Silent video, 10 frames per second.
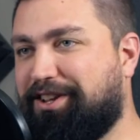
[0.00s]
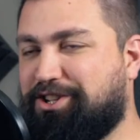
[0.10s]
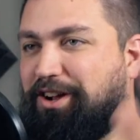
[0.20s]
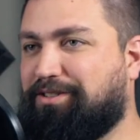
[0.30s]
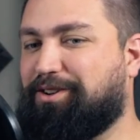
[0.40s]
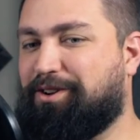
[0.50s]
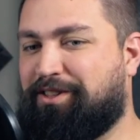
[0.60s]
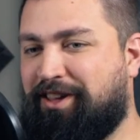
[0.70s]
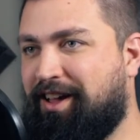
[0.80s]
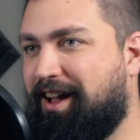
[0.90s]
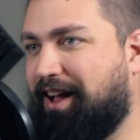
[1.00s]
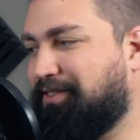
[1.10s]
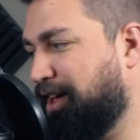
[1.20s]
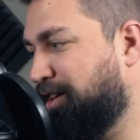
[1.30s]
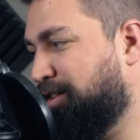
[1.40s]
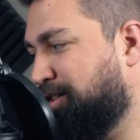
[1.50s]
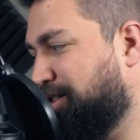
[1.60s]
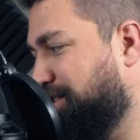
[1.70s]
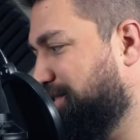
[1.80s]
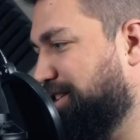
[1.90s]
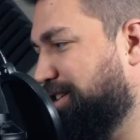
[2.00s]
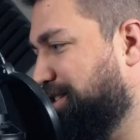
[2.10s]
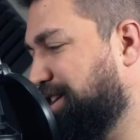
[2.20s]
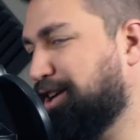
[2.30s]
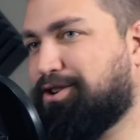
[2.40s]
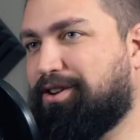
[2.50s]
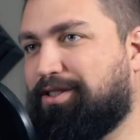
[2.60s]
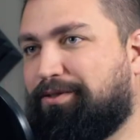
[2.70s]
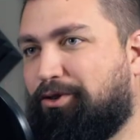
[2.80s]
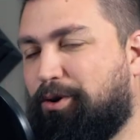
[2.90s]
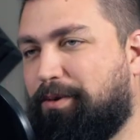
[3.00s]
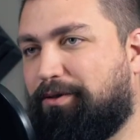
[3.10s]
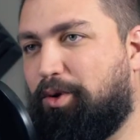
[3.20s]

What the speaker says: these shelters, and then the nature in the form of